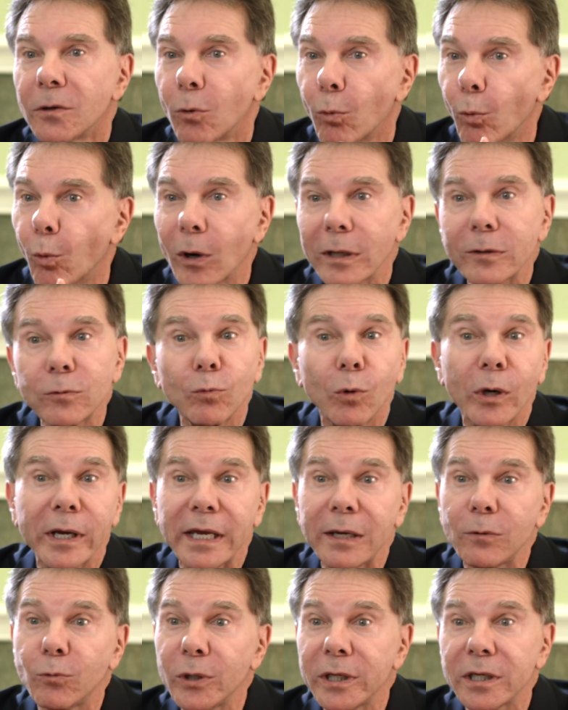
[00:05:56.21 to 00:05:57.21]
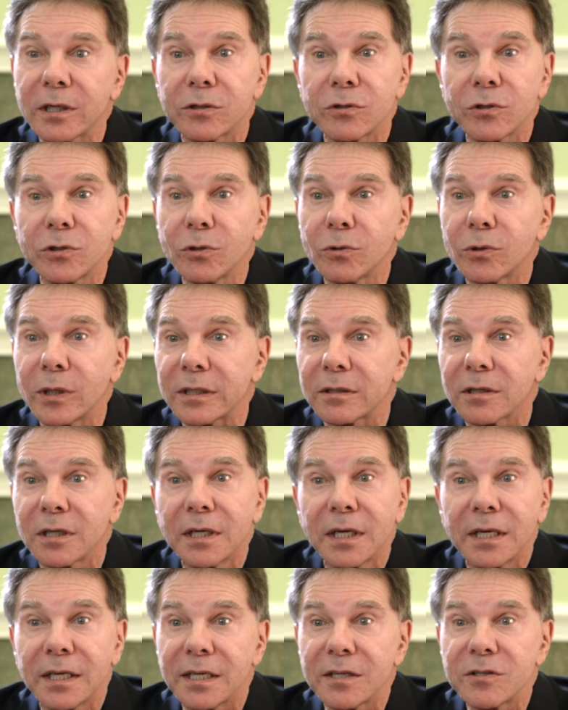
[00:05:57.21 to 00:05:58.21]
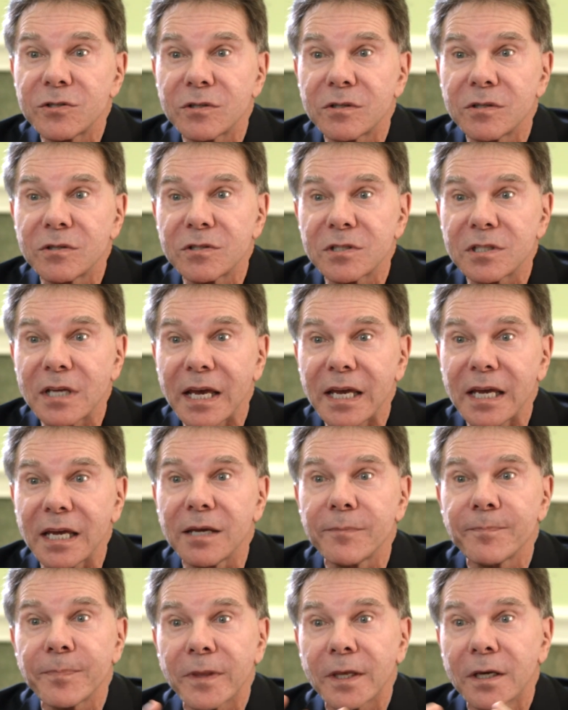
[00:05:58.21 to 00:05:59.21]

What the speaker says: one way we can do it is to say,